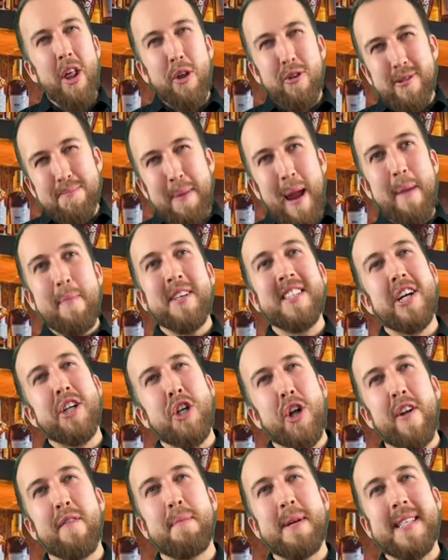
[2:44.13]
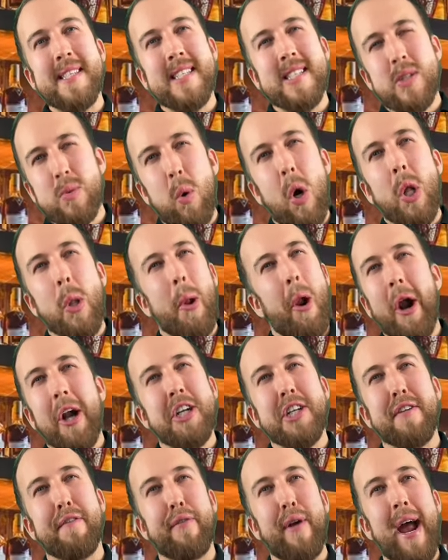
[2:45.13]
those babies that should have been swallowed,
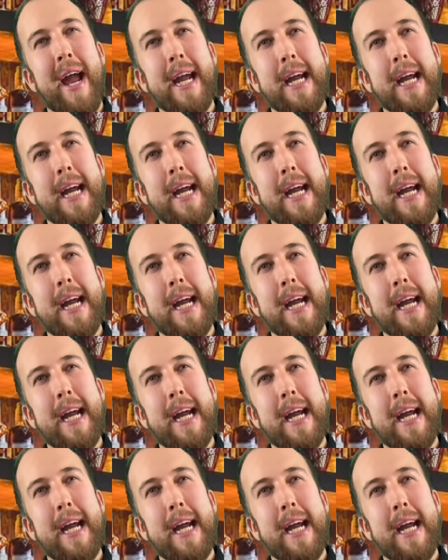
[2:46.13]
aren't you, Frank?